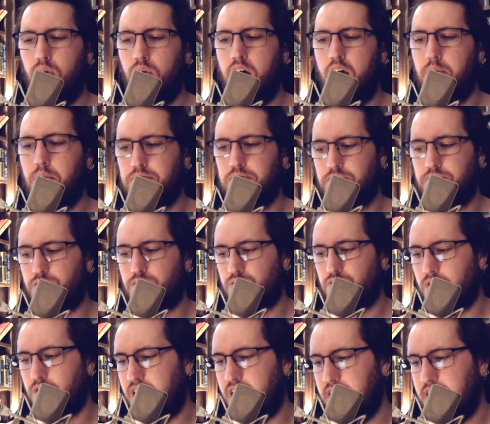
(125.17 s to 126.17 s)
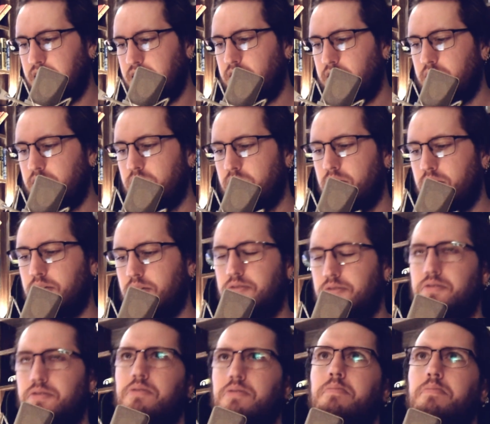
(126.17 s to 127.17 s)
I was trying
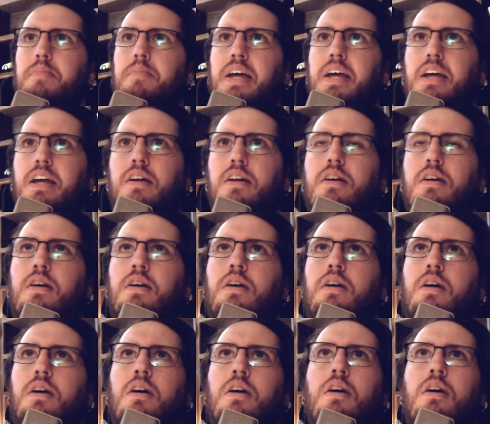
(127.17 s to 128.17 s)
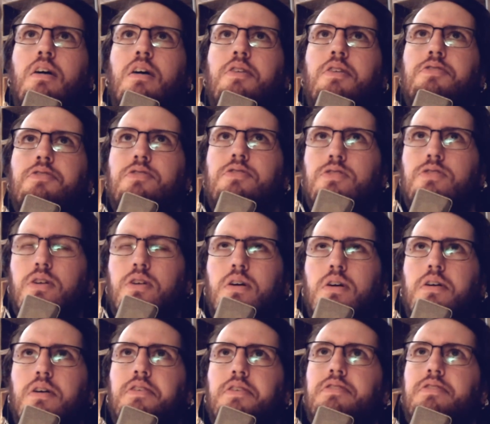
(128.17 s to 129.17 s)
to make
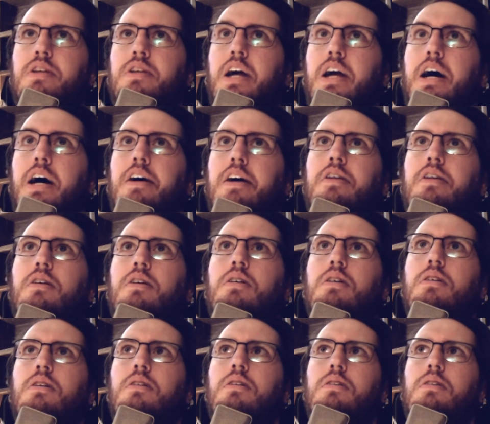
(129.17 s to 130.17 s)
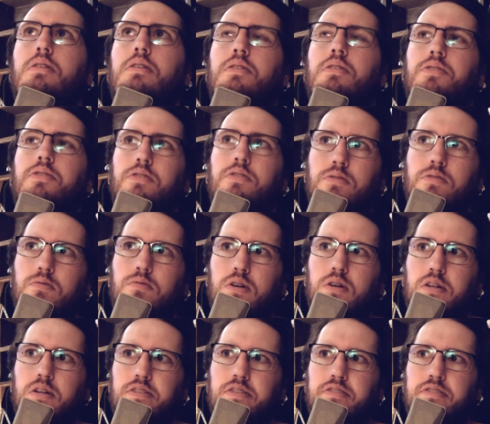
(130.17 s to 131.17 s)
songs that had
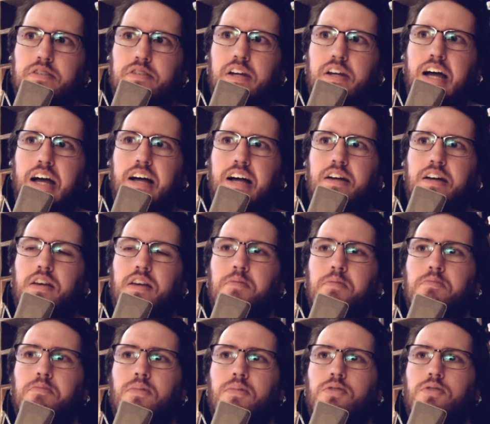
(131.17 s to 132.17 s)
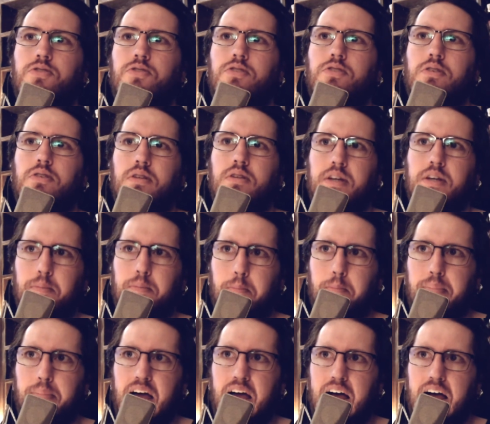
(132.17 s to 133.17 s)
nuance and had emotional
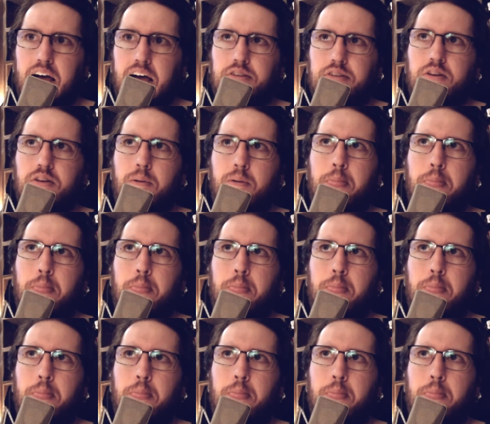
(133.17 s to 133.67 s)
impact,